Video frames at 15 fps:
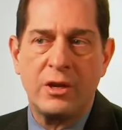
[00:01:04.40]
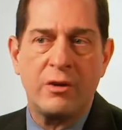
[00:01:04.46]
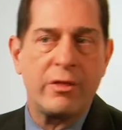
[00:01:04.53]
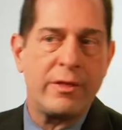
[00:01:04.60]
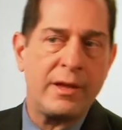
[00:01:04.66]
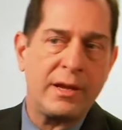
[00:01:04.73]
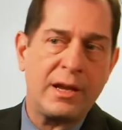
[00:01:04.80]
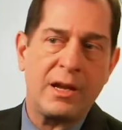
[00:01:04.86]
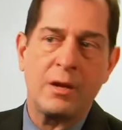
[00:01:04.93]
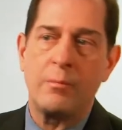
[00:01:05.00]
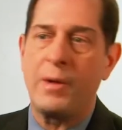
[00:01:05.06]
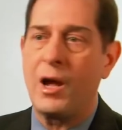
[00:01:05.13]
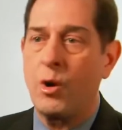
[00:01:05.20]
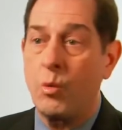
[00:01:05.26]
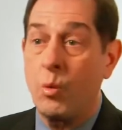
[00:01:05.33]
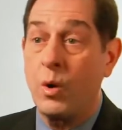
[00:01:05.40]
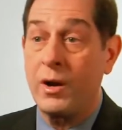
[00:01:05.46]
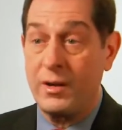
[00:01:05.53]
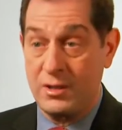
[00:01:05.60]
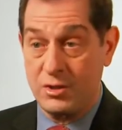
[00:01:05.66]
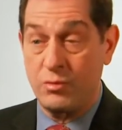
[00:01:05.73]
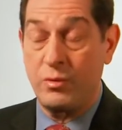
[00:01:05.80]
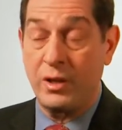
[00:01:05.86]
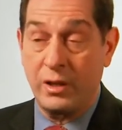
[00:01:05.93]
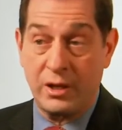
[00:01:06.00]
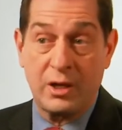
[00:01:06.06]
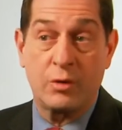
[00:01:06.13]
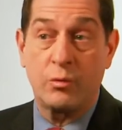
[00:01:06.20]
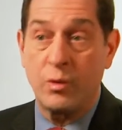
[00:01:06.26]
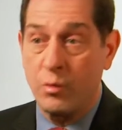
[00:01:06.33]
in their thinking about what is really
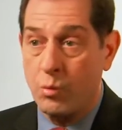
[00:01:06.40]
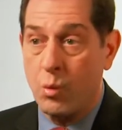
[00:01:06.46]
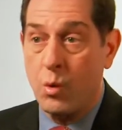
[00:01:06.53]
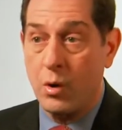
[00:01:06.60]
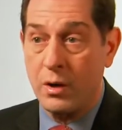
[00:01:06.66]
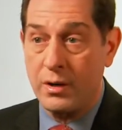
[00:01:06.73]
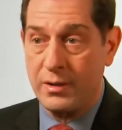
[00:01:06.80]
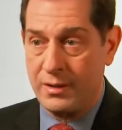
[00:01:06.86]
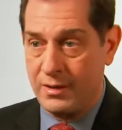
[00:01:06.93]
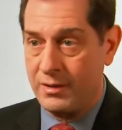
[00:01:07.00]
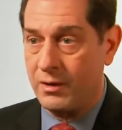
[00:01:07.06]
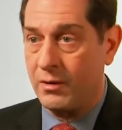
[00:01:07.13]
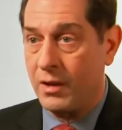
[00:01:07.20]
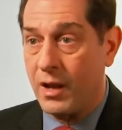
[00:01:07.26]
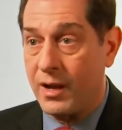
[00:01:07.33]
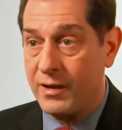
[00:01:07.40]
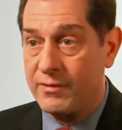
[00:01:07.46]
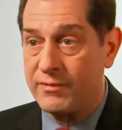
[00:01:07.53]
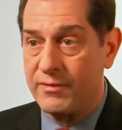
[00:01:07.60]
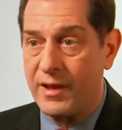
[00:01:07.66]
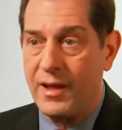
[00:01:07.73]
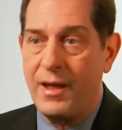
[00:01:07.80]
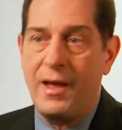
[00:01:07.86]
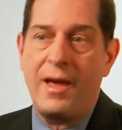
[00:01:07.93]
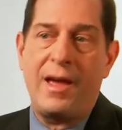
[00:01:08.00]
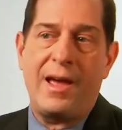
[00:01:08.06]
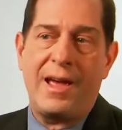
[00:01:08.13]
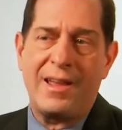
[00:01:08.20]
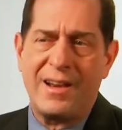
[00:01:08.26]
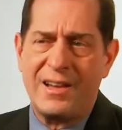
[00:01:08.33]
a reward in their life.
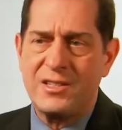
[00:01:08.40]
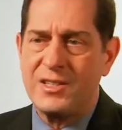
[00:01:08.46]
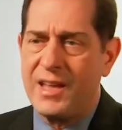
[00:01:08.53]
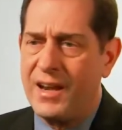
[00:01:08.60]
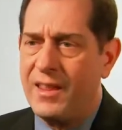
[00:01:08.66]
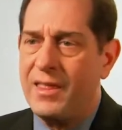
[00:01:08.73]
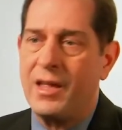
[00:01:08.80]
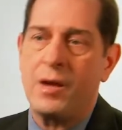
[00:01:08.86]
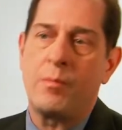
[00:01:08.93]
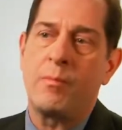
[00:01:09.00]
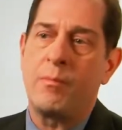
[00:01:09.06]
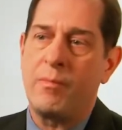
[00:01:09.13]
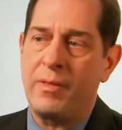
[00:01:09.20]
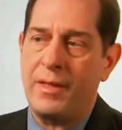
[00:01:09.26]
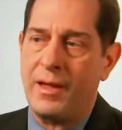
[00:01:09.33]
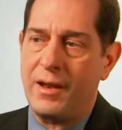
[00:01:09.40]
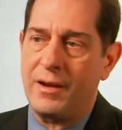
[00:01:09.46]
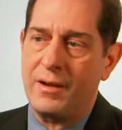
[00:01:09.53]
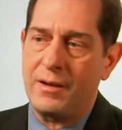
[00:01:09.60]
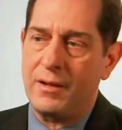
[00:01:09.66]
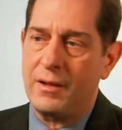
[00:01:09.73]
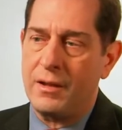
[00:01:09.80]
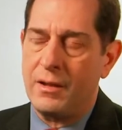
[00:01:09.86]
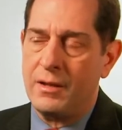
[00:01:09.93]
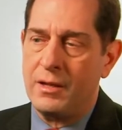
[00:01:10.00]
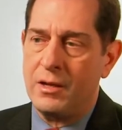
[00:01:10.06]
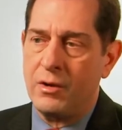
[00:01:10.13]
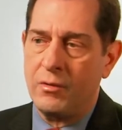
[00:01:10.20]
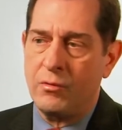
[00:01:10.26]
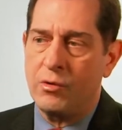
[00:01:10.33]
And I say to them that
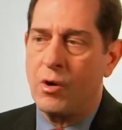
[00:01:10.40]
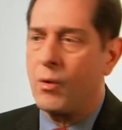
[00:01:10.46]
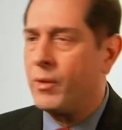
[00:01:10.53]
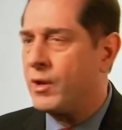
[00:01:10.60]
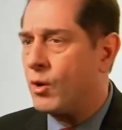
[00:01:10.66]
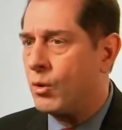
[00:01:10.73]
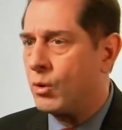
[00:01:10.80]
you know, growing